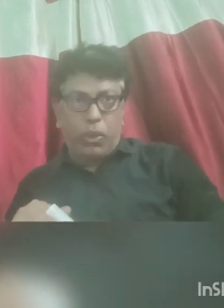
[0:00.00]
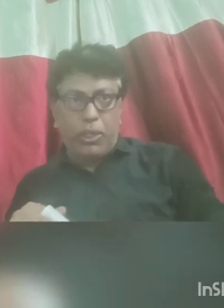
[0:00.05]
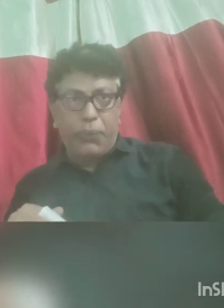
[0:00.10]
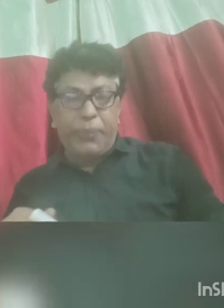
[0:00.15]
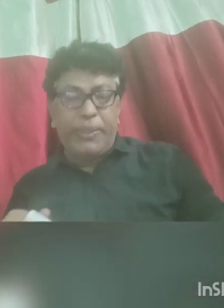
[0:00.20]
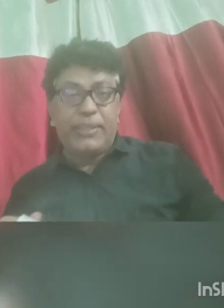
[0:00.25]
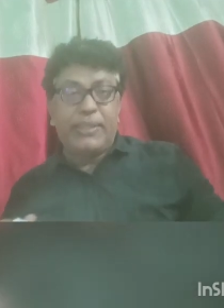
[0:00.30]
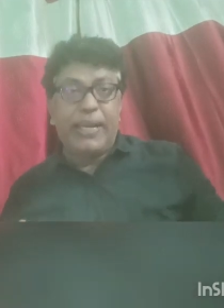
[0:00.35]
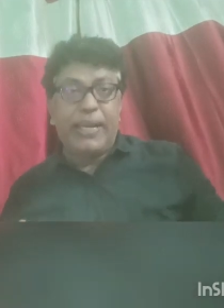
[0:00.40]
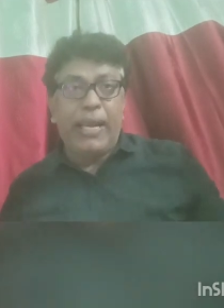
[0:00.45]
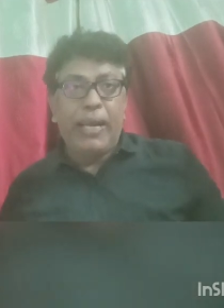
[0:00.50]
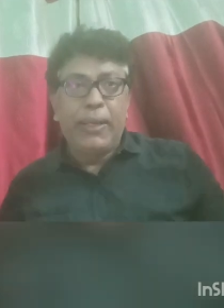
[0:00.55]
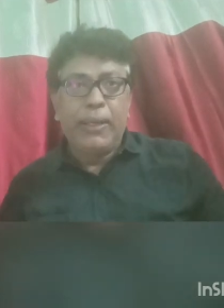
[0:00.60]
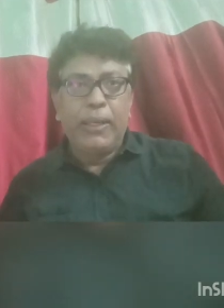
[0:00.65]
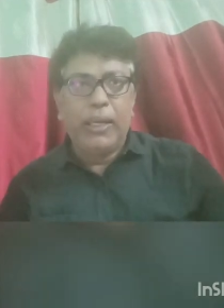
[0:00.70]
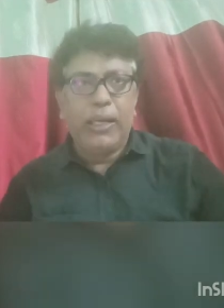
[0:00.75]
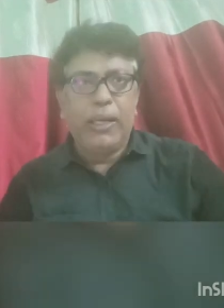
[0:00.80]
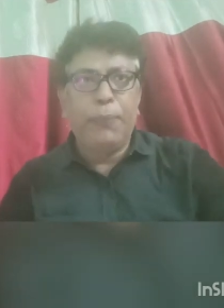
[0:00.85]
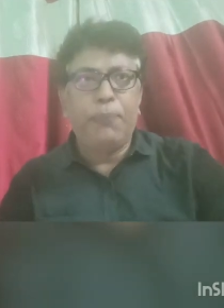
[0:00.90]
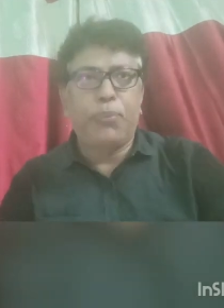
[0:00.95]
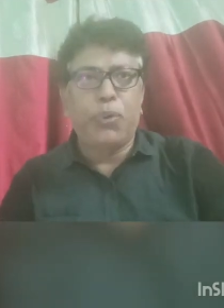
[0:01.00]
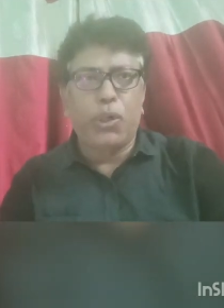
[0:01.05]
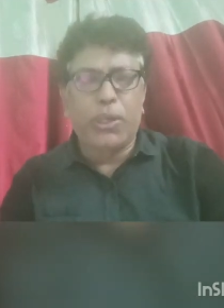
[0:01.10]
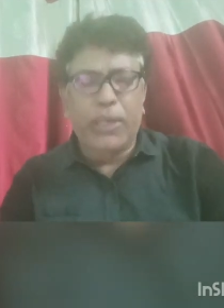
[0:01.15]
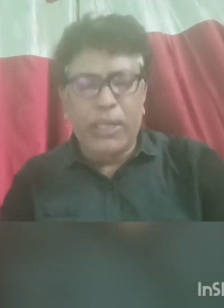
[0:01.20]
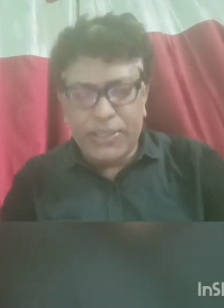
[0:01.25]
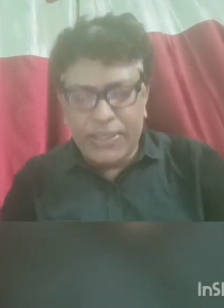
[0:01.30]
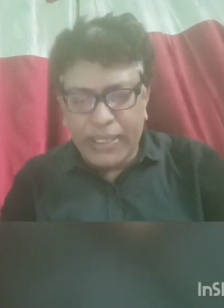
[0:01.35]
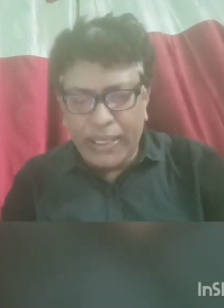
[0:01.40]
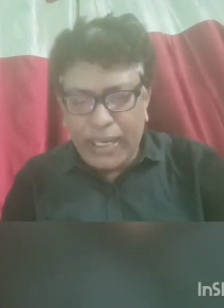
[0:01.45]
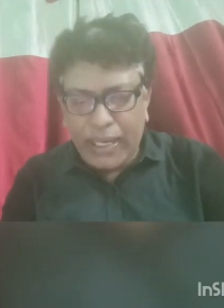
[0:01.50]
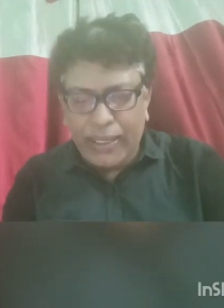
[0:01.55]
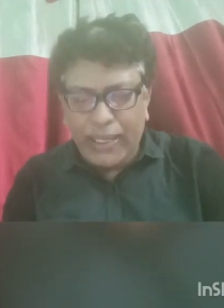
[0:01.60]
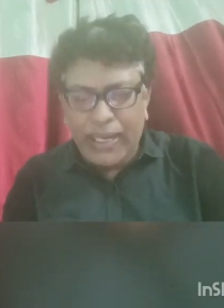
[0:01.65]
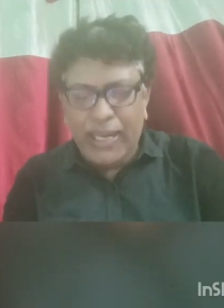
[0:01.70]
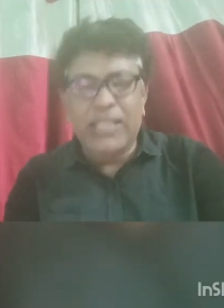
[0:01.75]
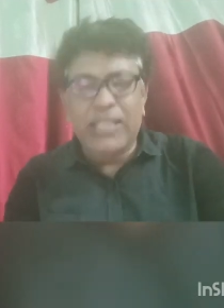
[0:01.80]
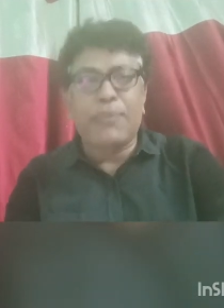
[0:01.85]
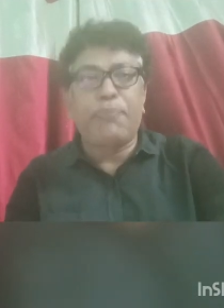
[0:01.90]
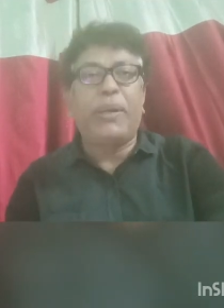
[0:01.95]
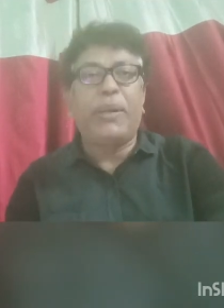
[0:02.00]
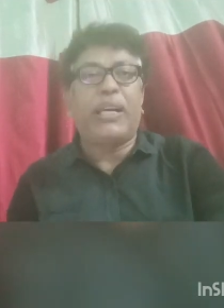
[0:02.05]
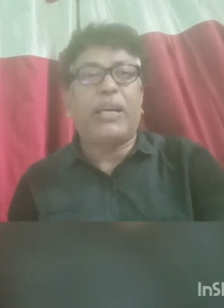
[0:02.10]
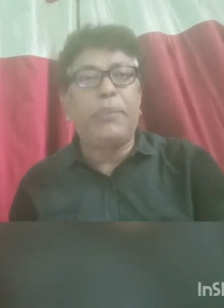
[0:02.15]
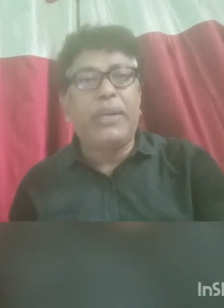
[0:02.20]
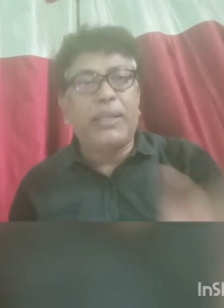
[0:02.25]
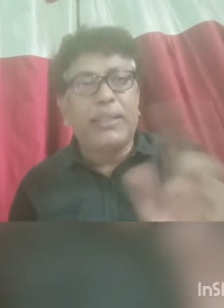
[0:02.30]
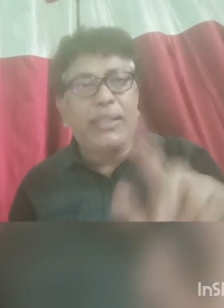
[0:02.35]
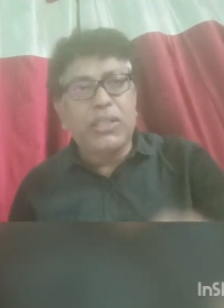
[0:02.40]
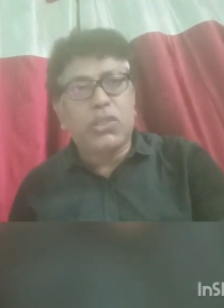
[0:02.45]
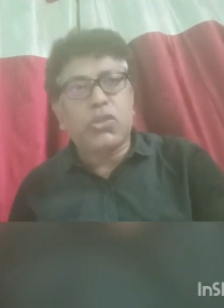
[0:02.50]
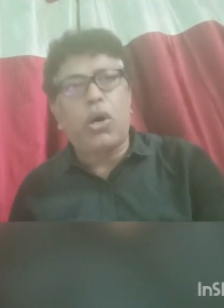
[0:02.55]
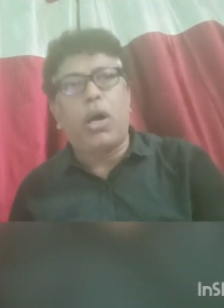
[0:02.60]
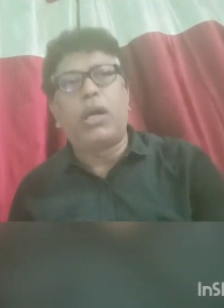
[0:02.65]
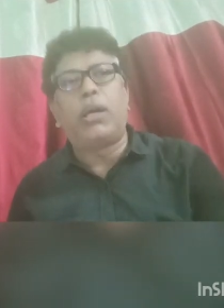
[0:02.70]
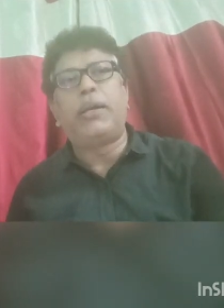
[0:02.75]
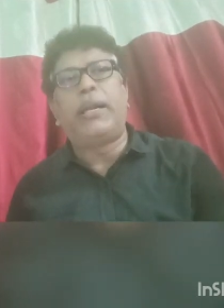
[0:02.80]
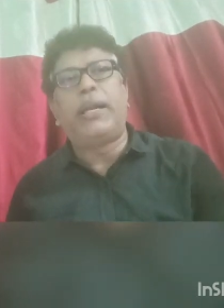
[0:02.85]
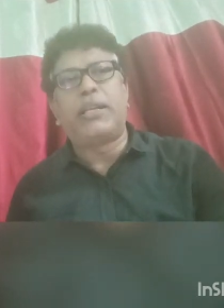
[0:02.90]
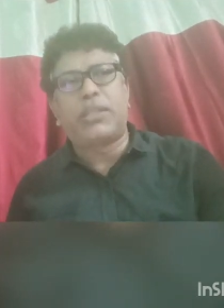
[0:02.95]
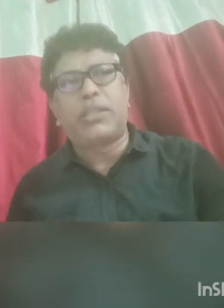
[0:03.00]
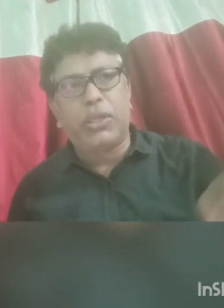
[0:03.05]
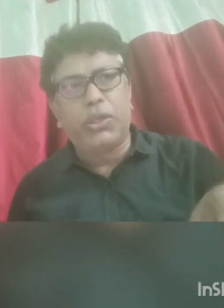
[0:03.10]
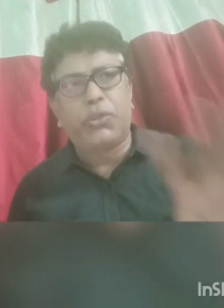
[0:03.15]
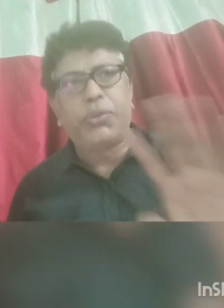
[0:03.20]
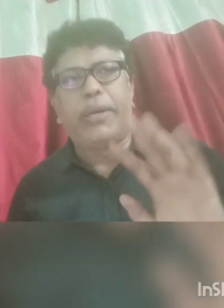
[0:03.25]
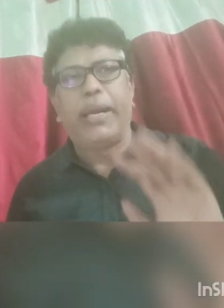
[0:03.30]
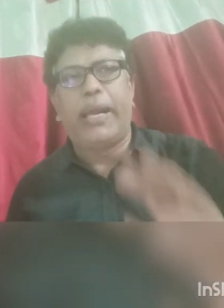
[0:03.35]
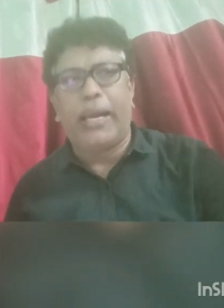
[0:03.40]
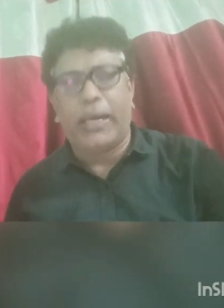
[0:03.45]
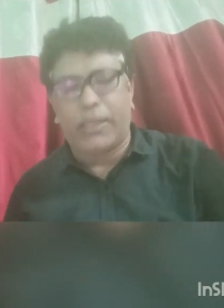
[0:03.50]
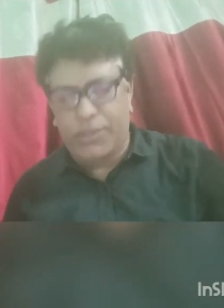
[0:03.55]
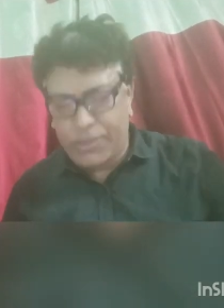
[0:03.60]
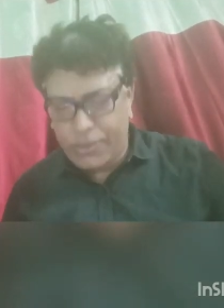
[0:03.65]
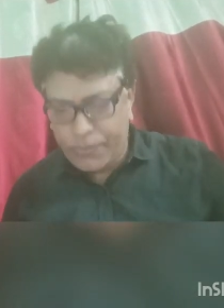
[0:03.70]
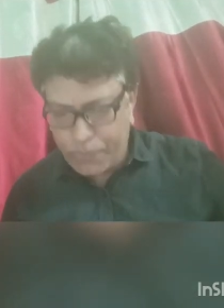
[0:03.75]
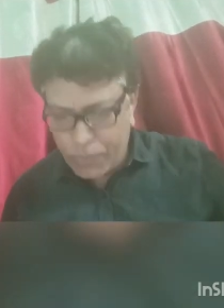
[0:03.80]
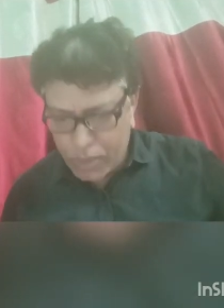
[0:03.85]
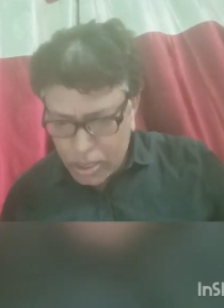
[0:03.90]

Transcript: we say, in protesting against becoming this ordinance into act.